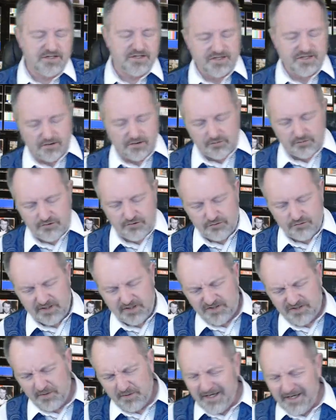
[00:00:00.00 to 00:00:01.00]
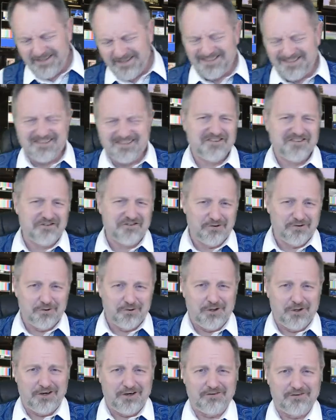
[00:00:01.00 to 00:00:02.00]
So to explain this
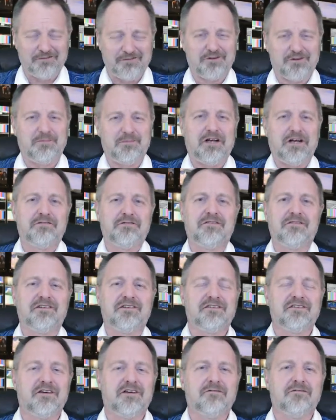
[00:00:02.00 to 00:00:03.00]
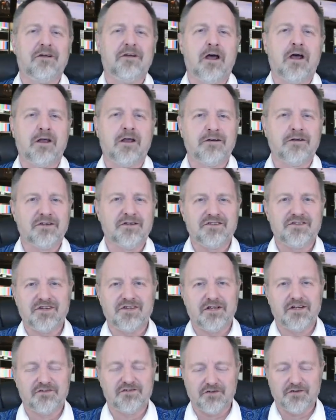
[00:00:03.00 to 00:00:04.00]
issue for the benefit of
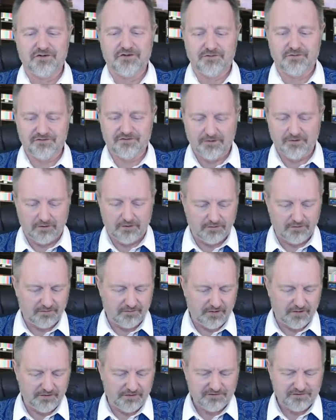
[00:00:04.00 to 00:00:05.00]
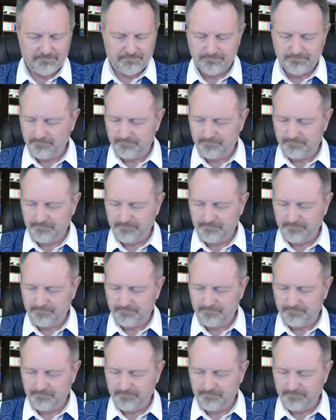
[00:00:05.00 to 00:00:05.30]
non-science fiction or Star Trek fans,